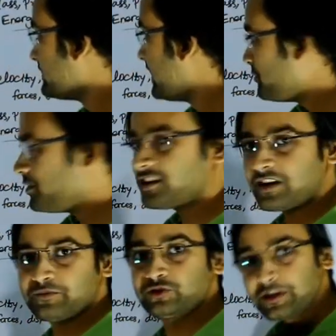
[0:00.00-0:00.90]
Then we'll
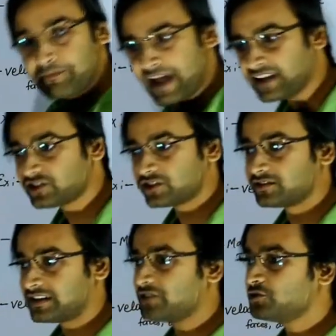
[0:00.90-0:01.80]
come to the
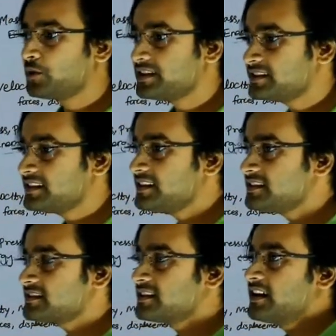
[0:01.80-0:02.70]
vector. Now the question
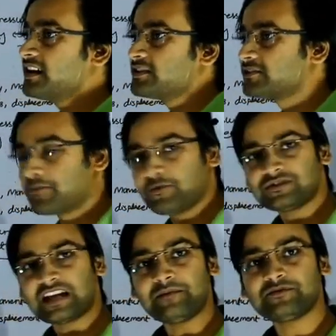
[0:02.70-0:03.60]
is,
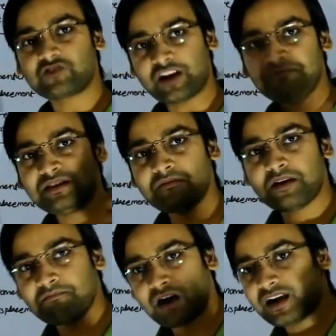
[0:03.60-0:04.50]
suppose I am driving
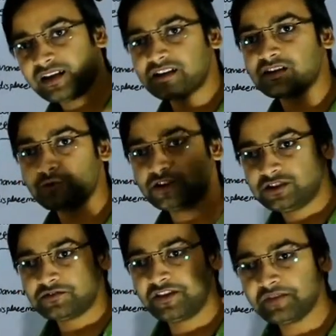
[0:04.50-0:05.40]
my bike
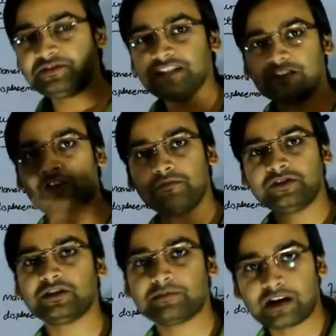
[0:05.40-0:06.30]
with the 50
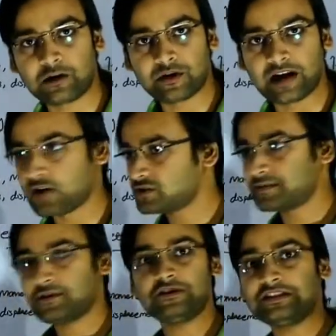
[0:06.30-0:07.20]
km per hour. Now
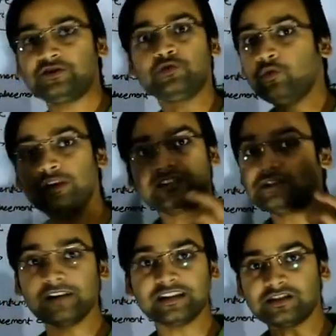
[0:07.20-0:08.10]
someone will say, to
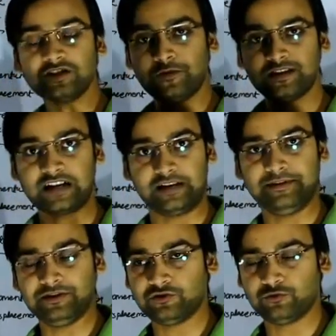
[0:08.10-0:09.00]
which direction you are
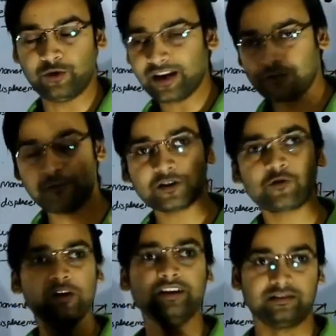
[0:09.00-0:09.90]
driving to? Where you are
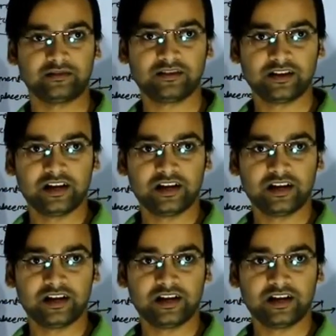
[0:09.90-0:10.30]
going?